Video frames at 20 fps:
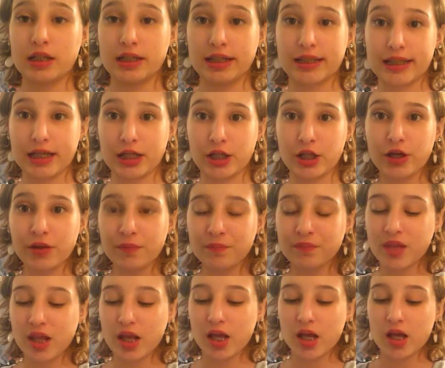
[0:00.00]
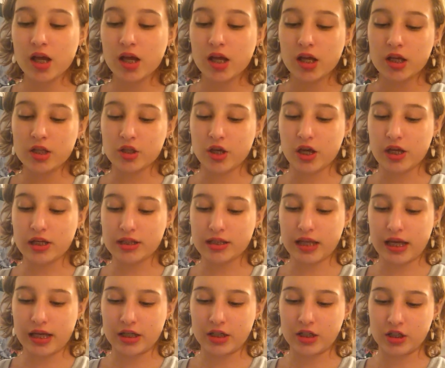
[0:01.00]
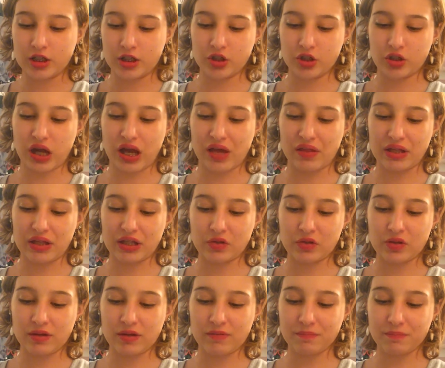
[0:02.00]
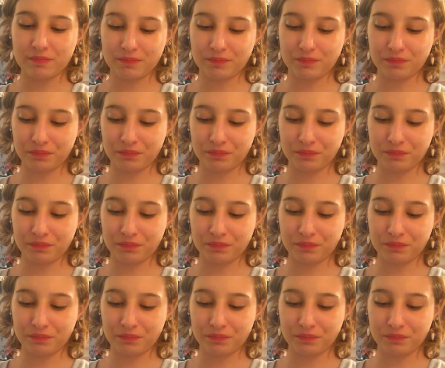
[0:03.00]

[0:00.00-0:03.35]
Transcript: concealer, so I decided just to try this one